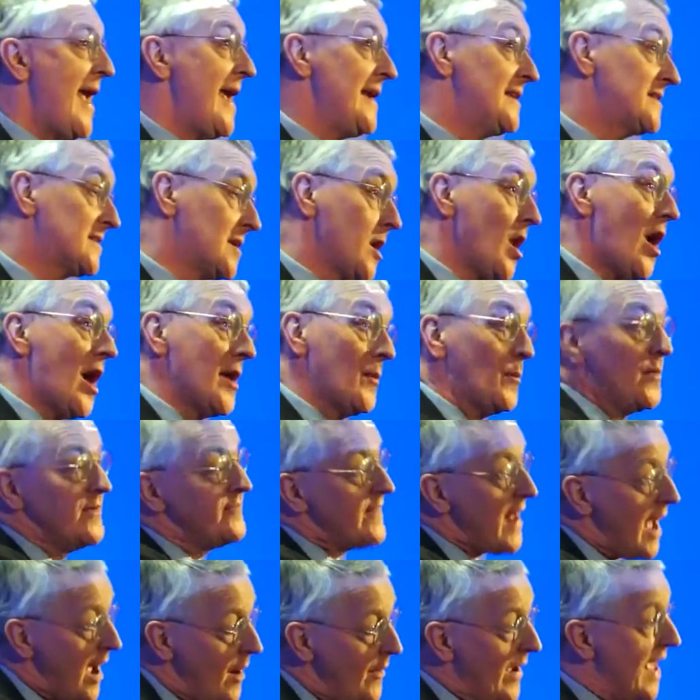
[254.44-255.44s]
it's like
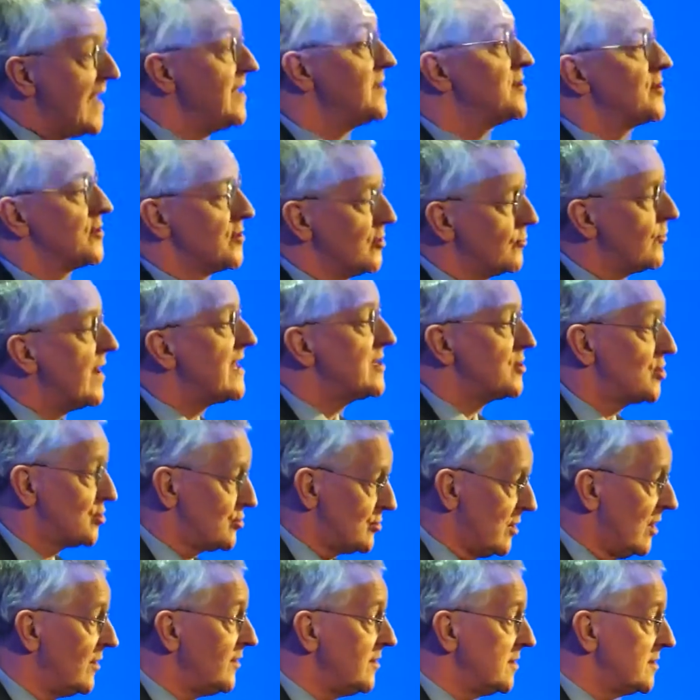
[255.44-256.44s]
we've now entered the
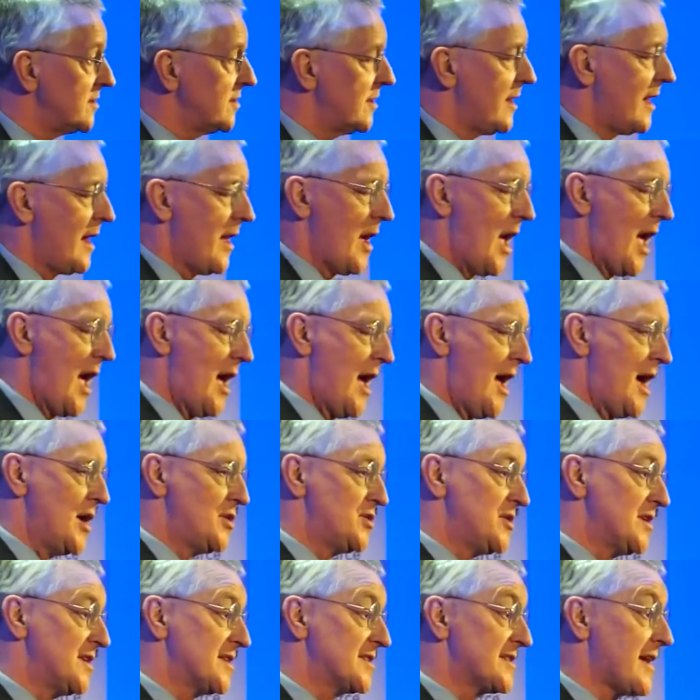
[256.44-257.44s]
restaurant
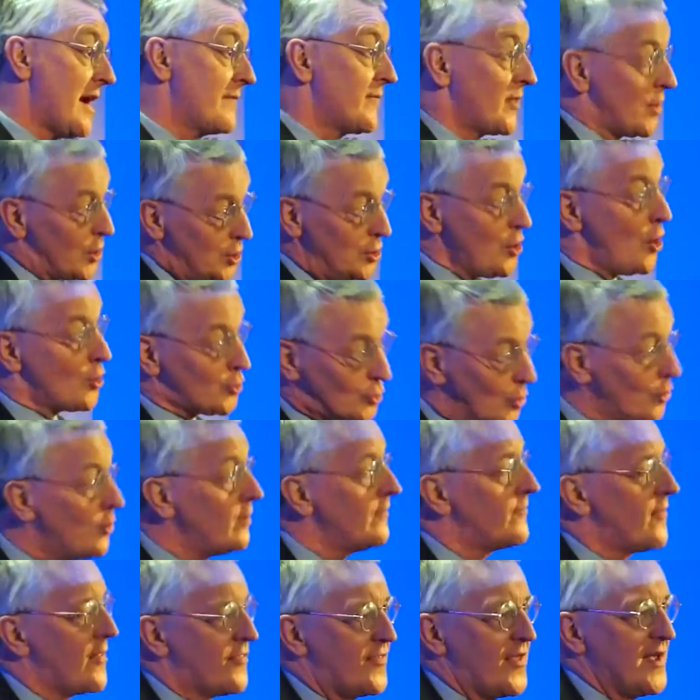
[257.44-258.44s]
to discover that not
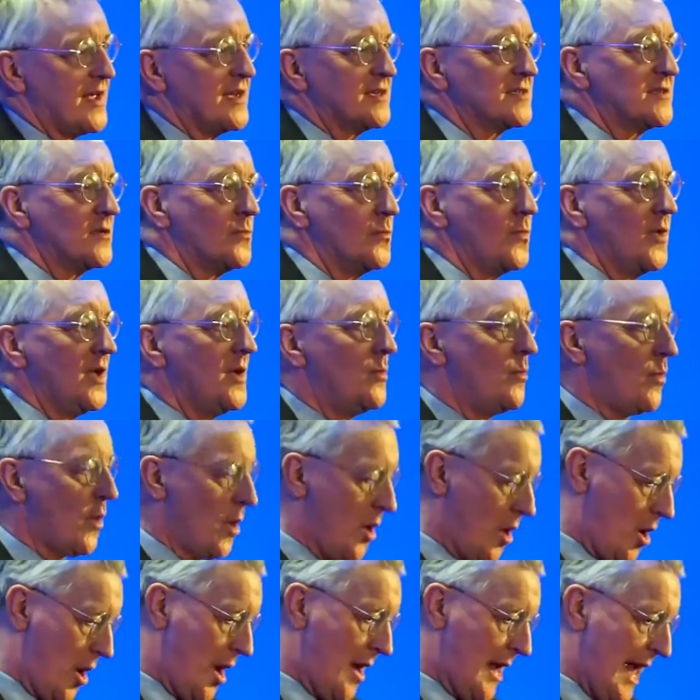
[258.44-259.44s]
all of the things that we
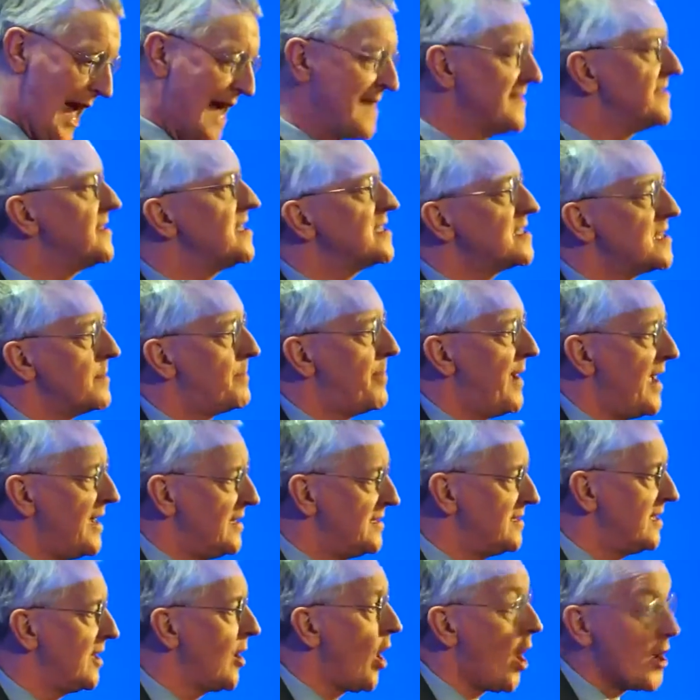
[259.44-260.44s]
were
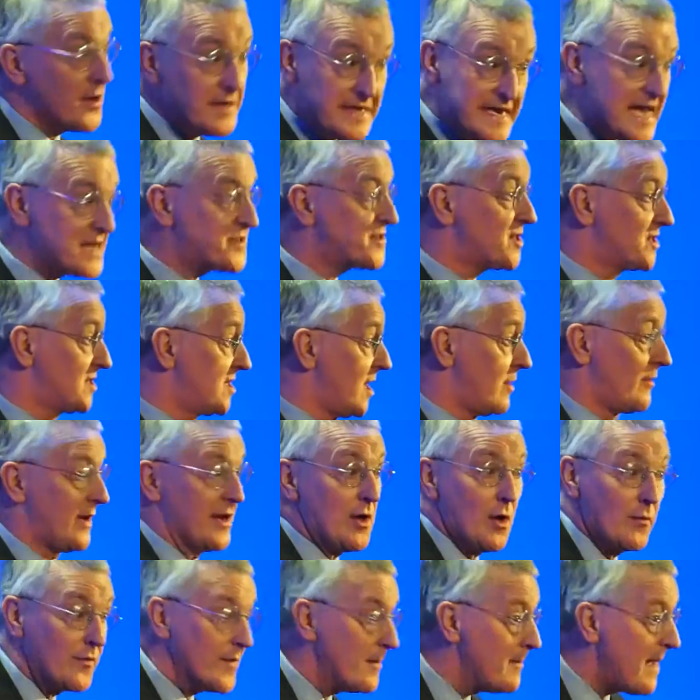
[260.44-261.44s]
anticipating are
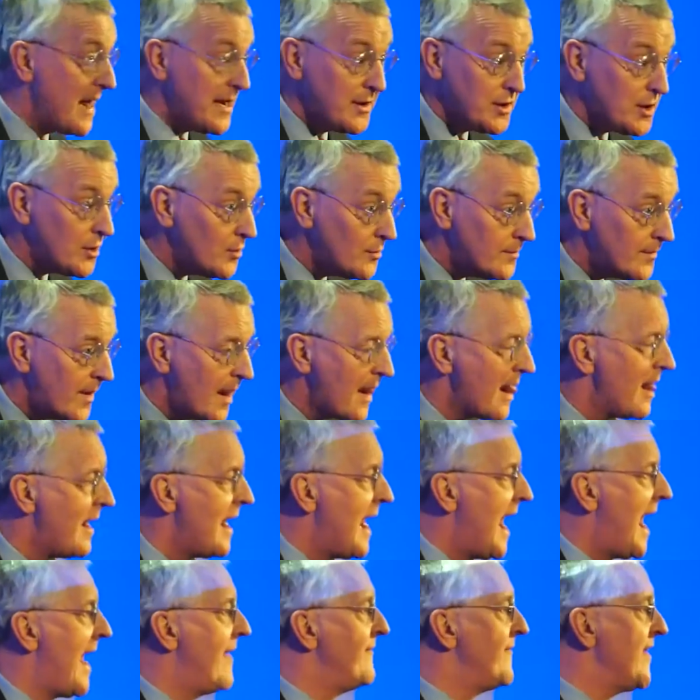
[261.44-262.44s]
necessarily on the menu.
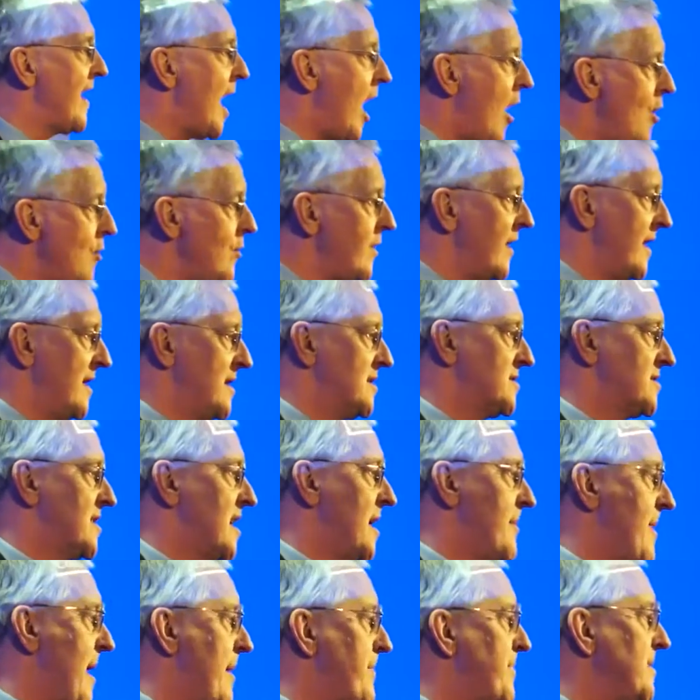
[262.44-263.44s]
And the owner has
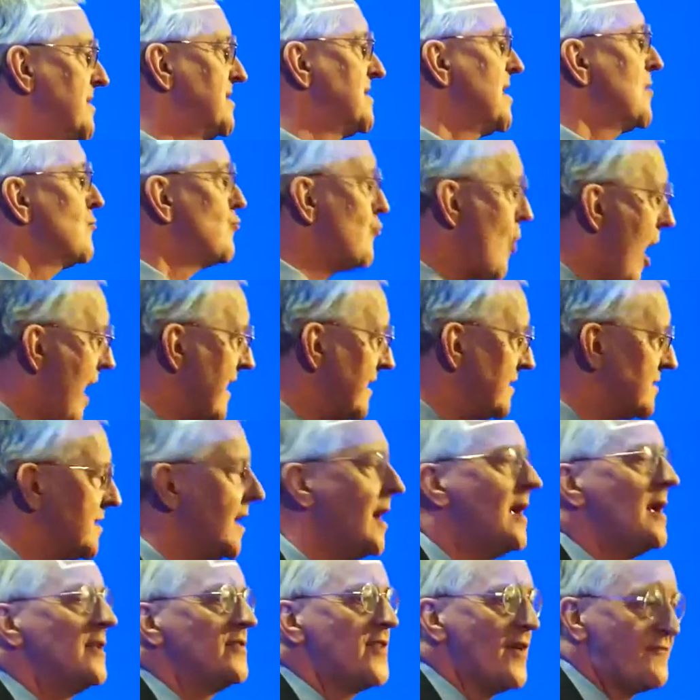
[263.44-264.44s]
come up and said,
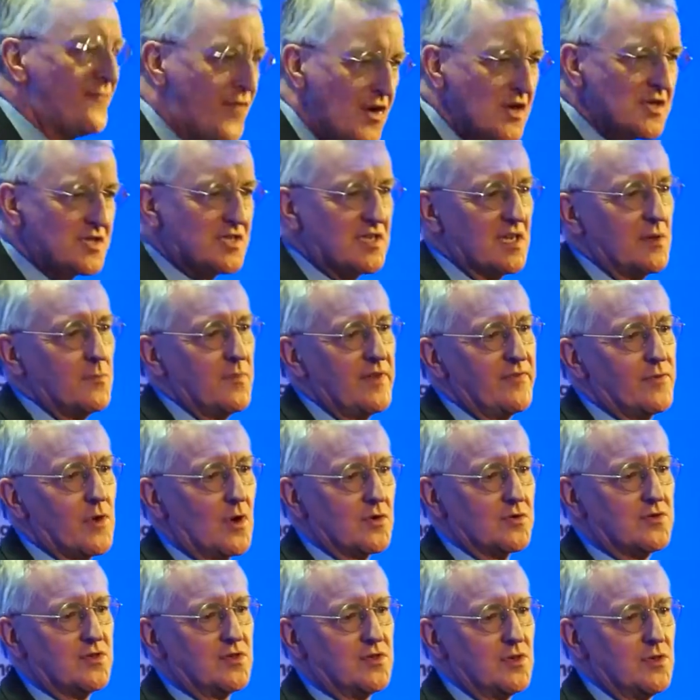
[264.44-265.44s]
right, the first thing we've
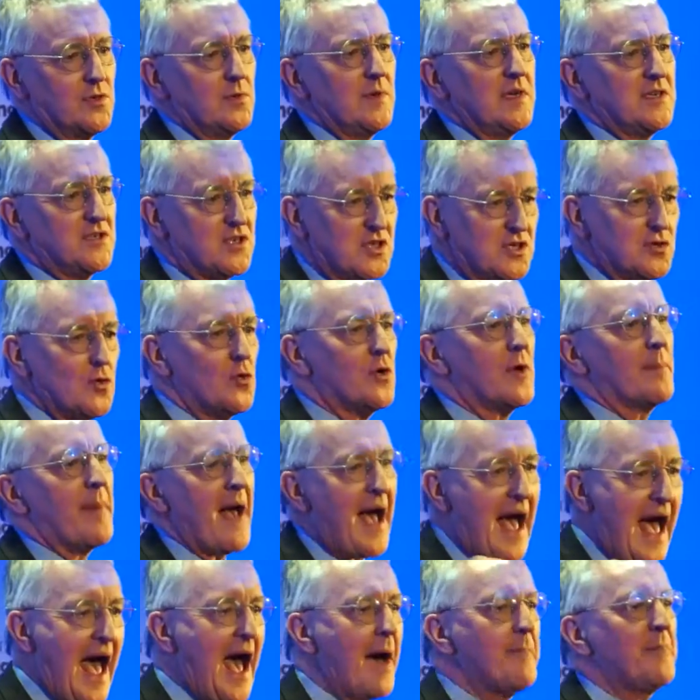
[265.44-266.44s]
got to do is to talk
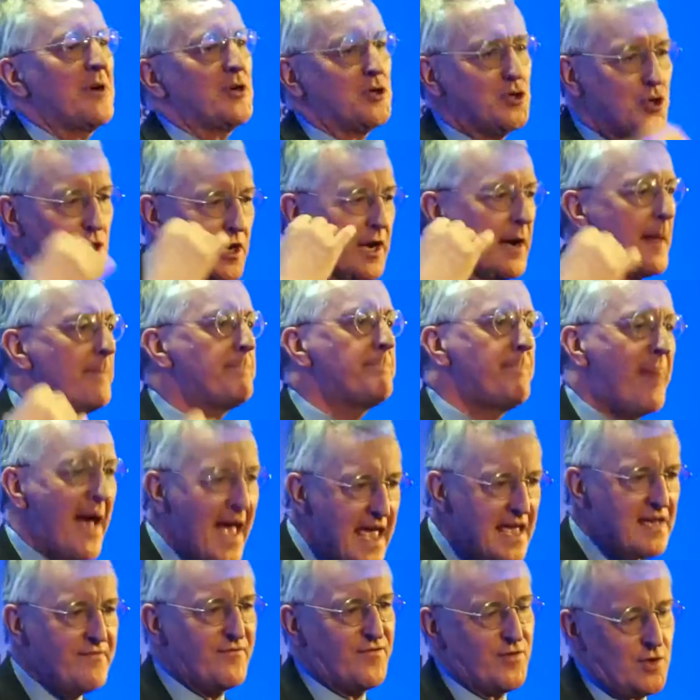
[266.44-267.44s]
about how much you're going to
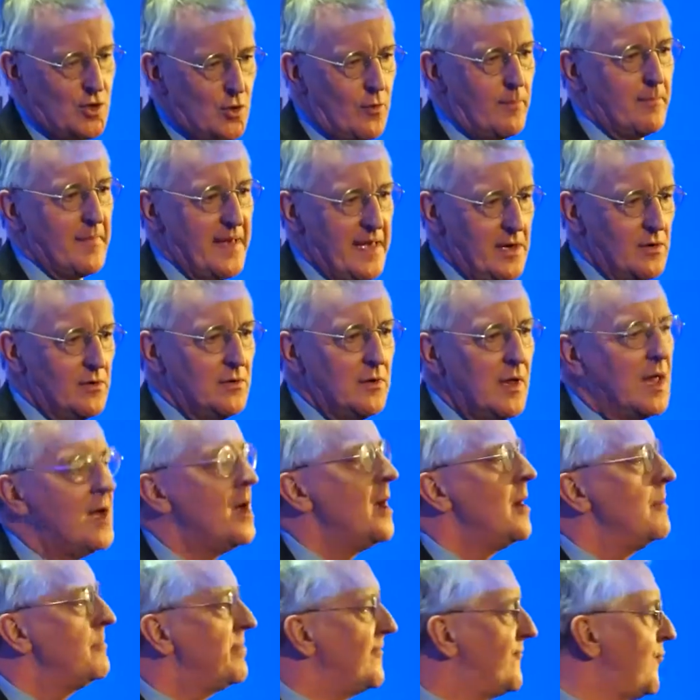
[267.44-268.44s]
pay for your
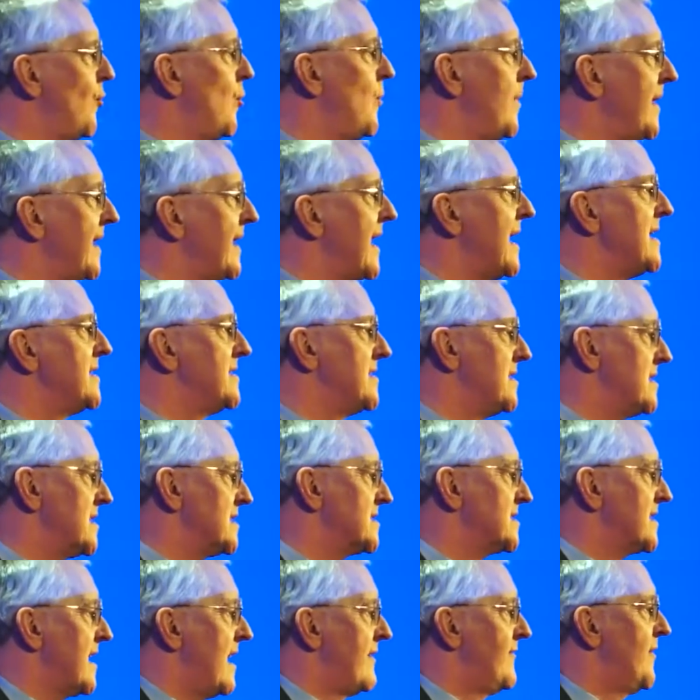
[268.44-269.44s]
meal before we get to
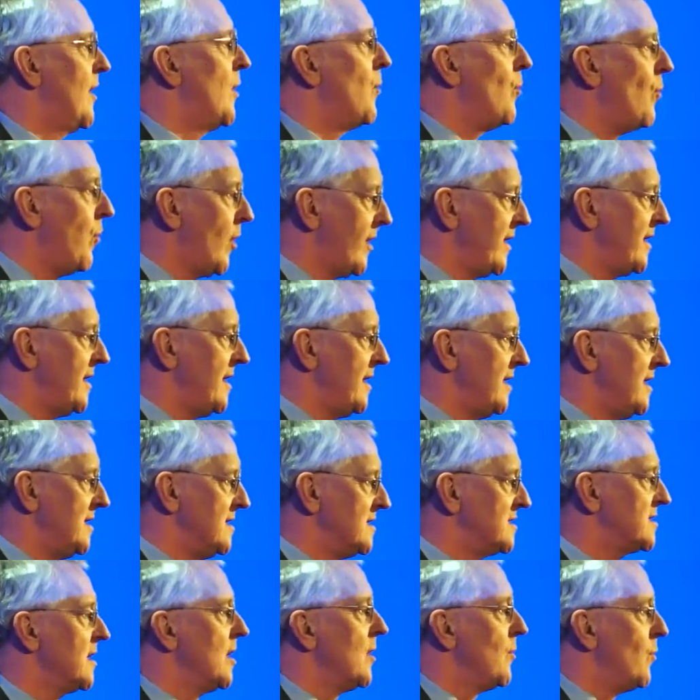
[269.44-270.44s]
discover what it
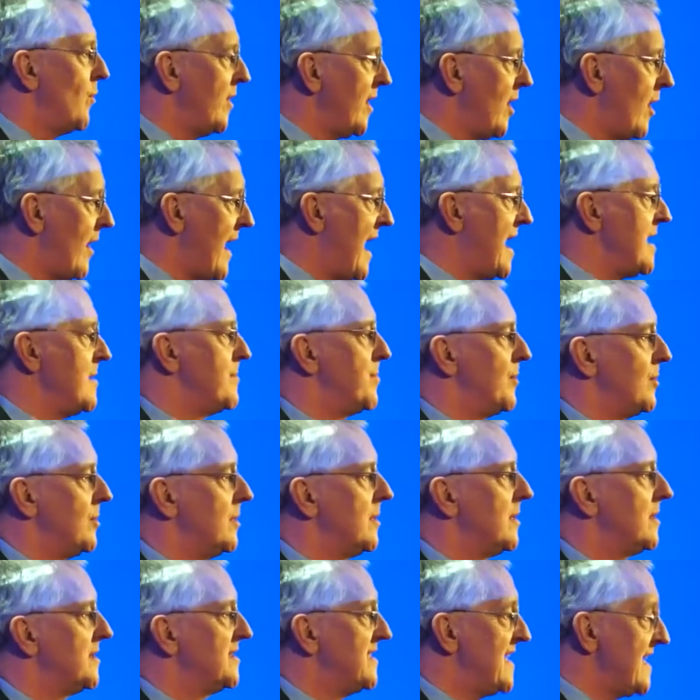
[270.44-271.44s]
is we are
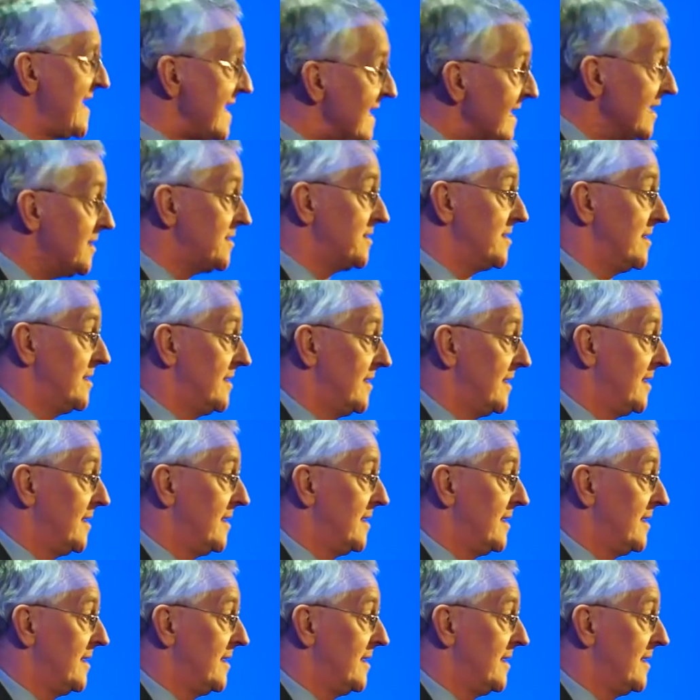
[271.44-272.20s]
able to eat.